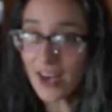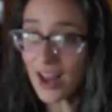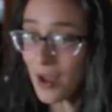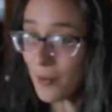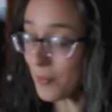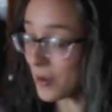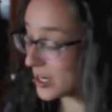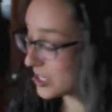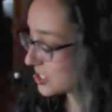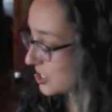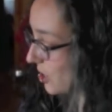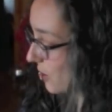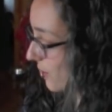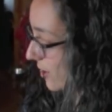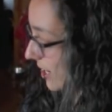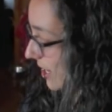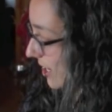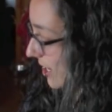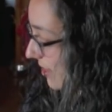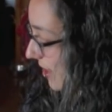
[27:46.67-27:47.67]
not much
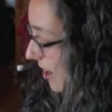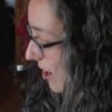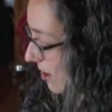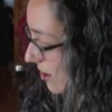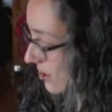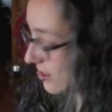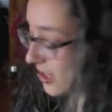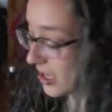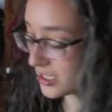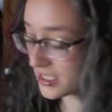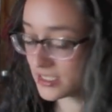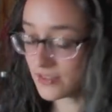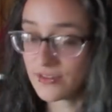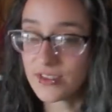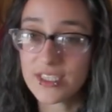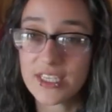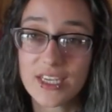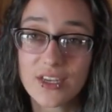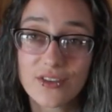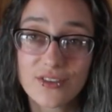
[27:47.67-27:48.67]
going in there. Lots of
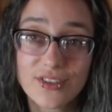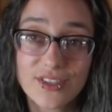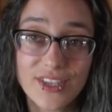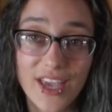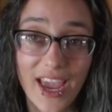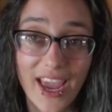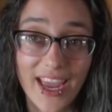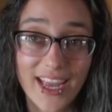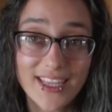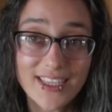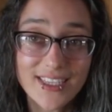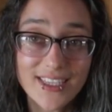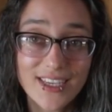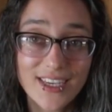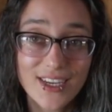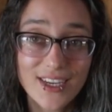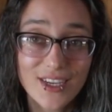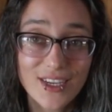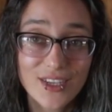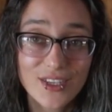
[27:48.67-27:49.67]
single skeins.
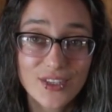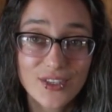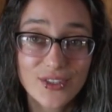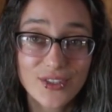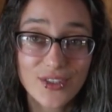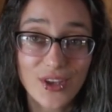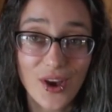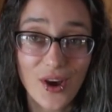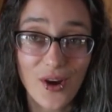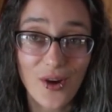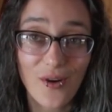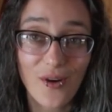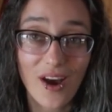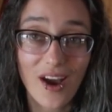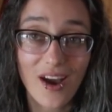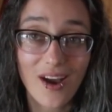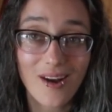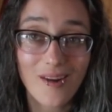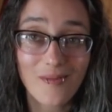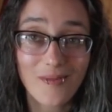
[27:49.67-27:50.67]
So
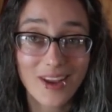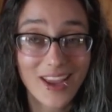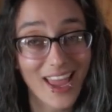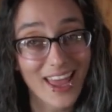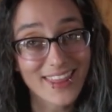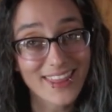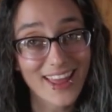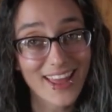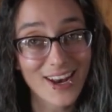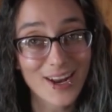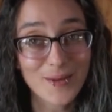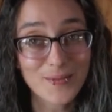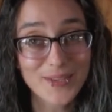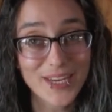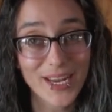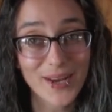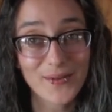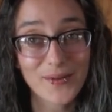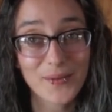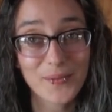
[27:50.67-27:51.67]
again, that
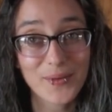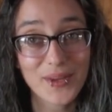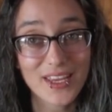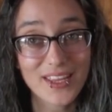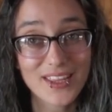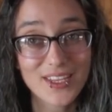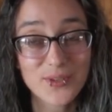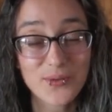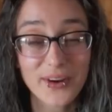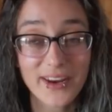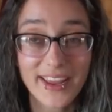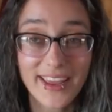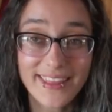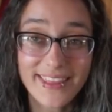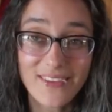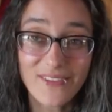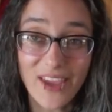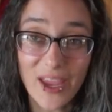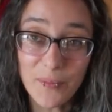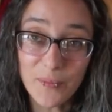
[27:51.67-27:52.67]
update will be the
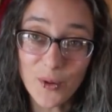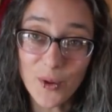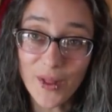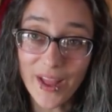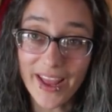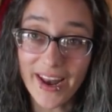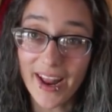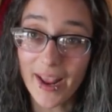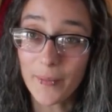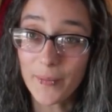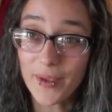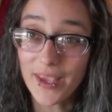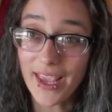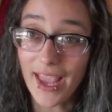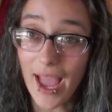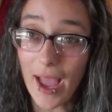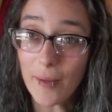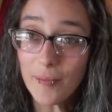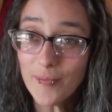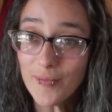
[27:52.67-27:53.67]
28th of April at 8
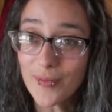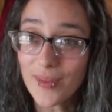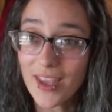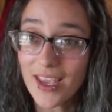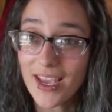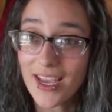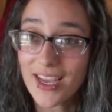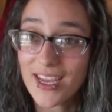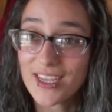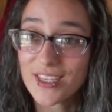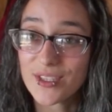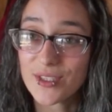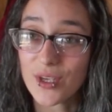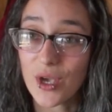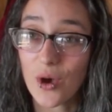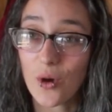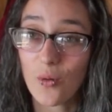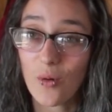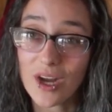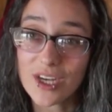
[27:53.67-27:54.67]
p.m.
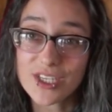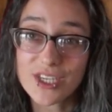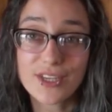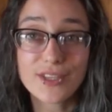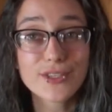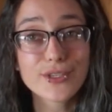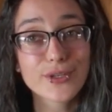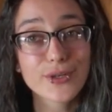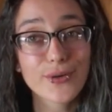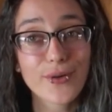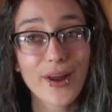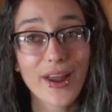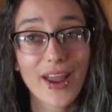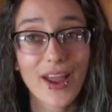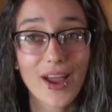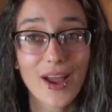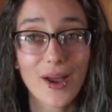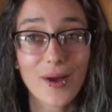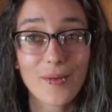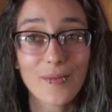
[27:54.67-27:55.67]
So watch
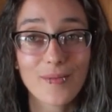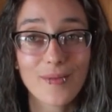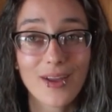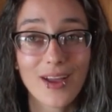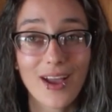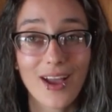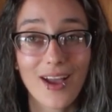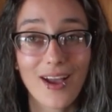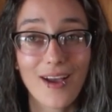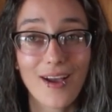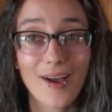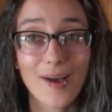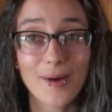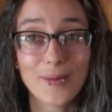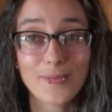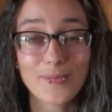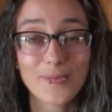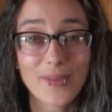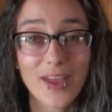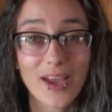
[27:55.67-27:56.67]
Instagram.
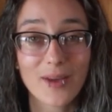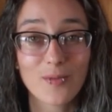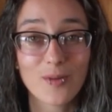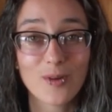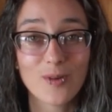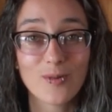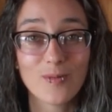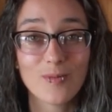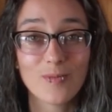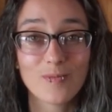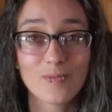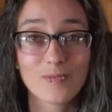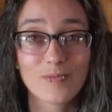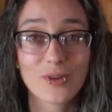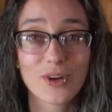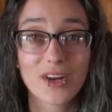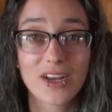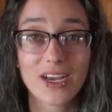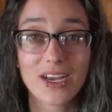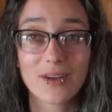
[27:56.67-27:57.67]
I will
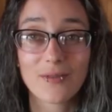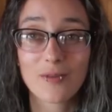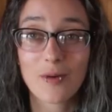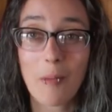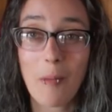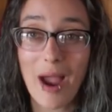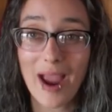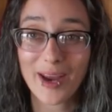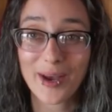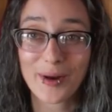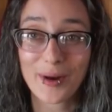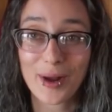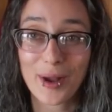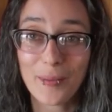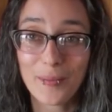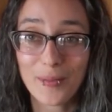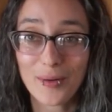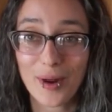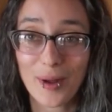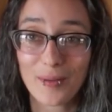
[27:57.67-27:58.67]
put a reminder
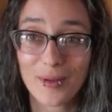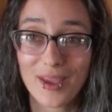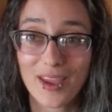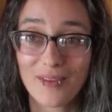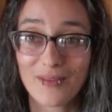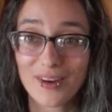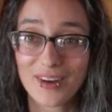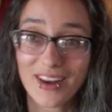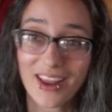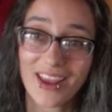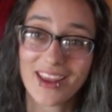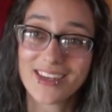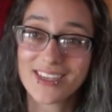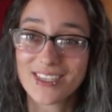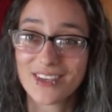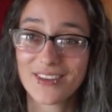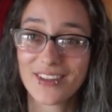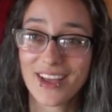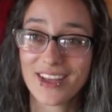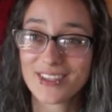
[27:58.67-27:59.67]
up probably every day
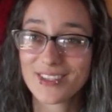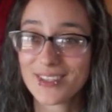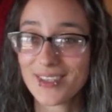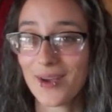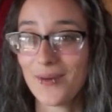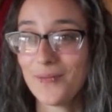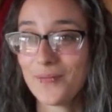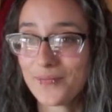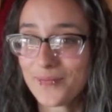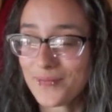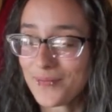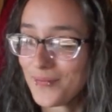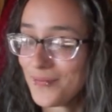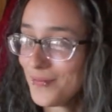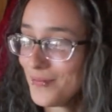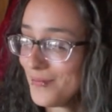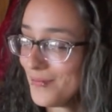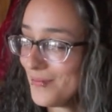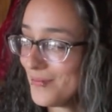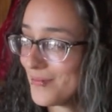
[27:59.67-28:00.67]
until then. So
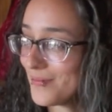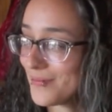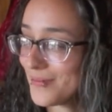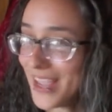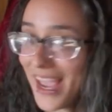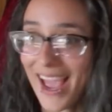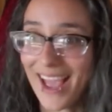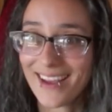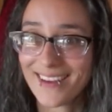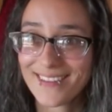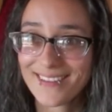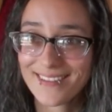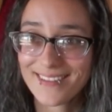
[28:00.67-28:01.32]
yeah,